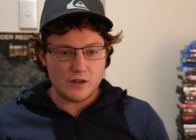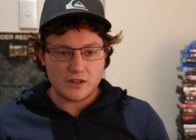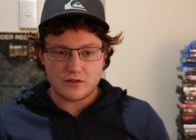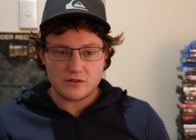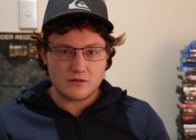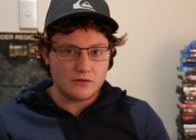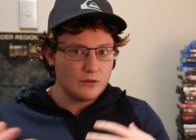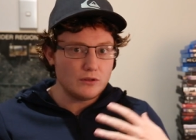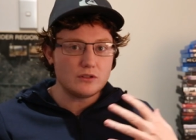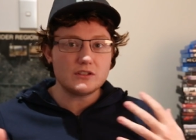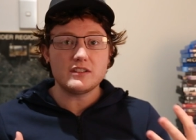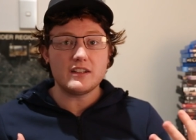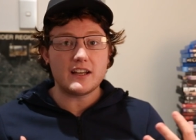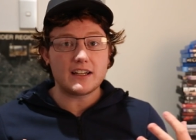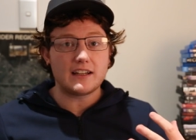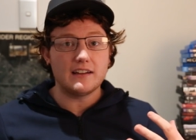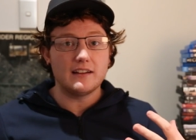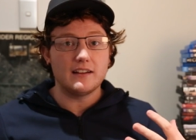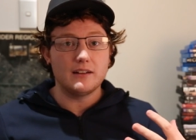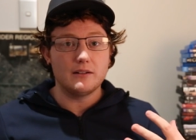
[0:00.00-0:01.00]
which looks
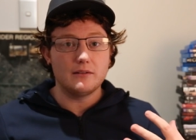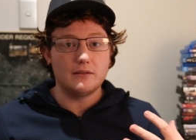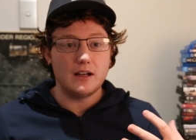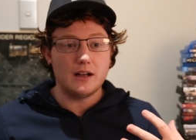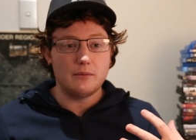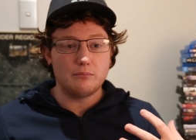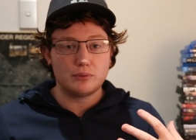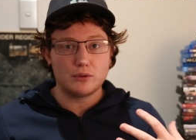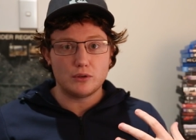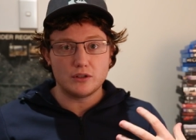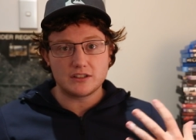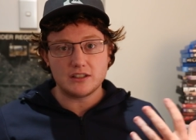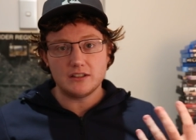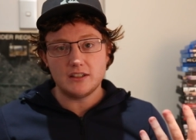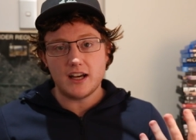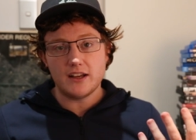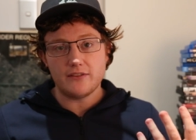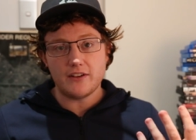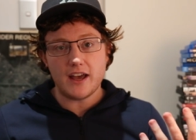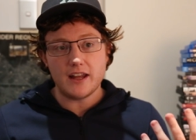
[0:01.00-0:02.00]
like a, a brought to
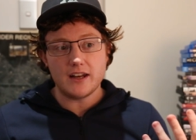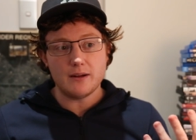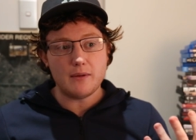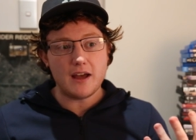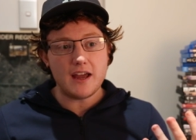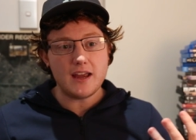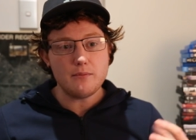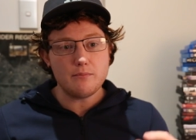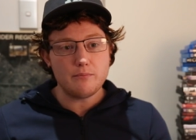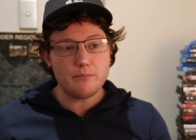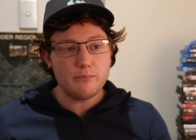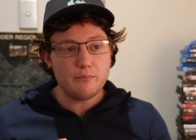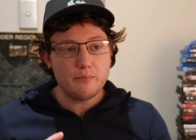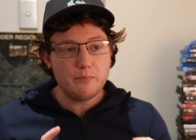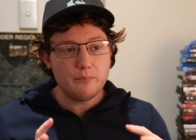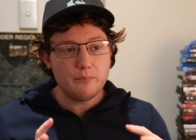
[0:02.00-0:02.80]
life anime,